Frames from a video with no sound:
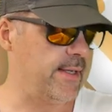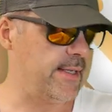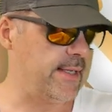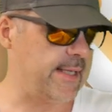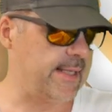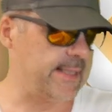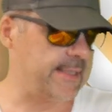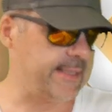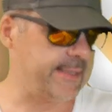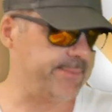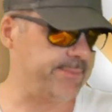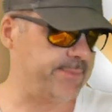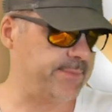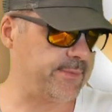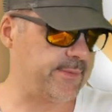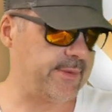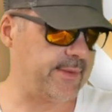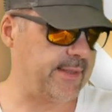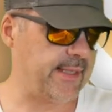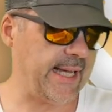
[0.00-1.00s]

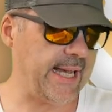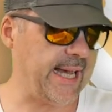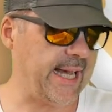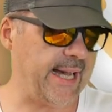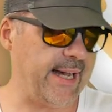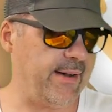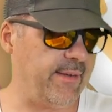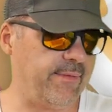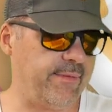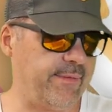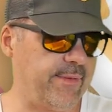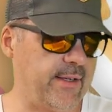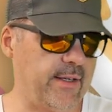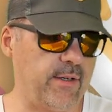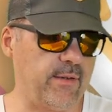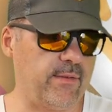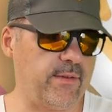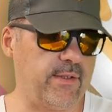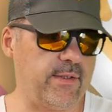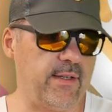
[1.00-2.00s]
um, to have, you
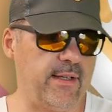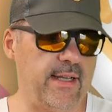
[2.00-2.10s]
know,